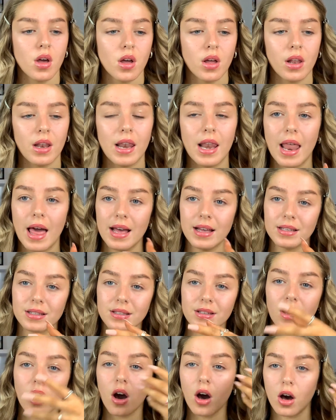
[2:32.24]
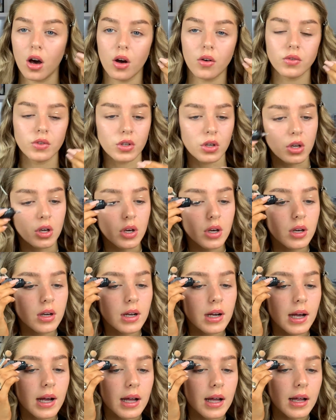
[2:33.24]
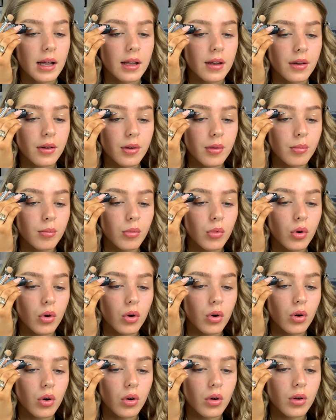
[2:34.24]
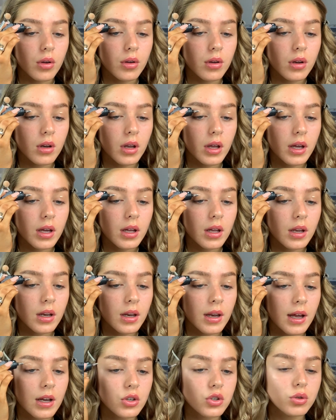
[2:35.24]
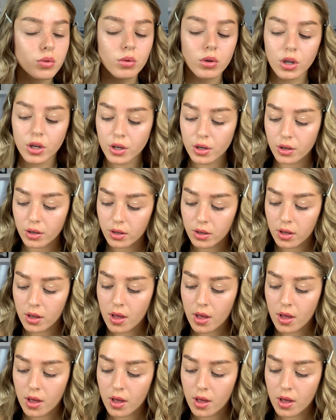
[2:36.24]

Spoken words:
less carved look and more like natural look,